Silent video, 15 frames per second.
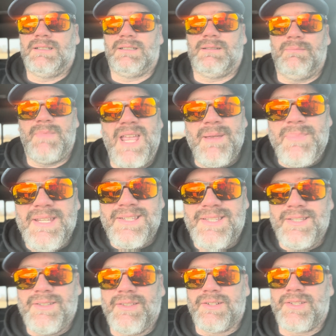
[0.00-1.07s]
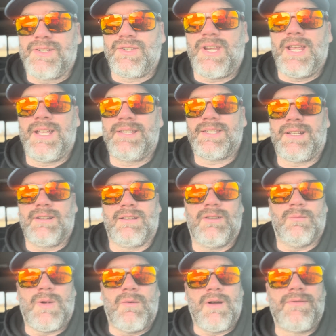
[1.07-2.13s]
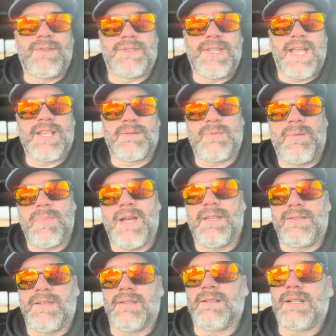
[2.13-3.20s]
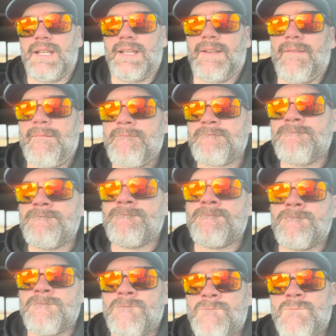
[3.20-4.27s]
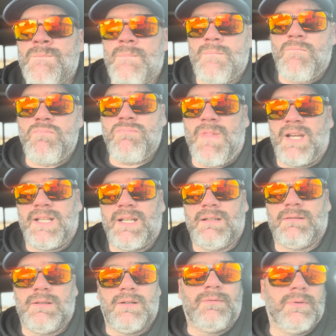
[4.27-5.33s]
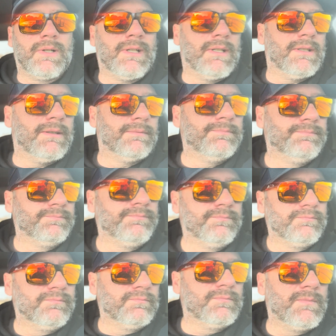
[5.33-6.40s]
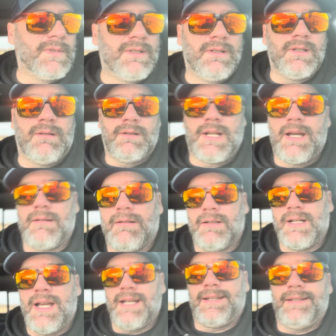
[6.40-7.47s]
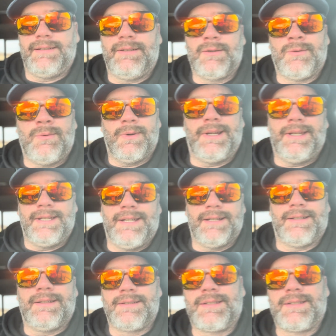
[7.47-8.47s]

Maybe still there's a chance, I don't know. My wife just asked me about it the other day, and I don't know if we're gonna go down or not quite yet.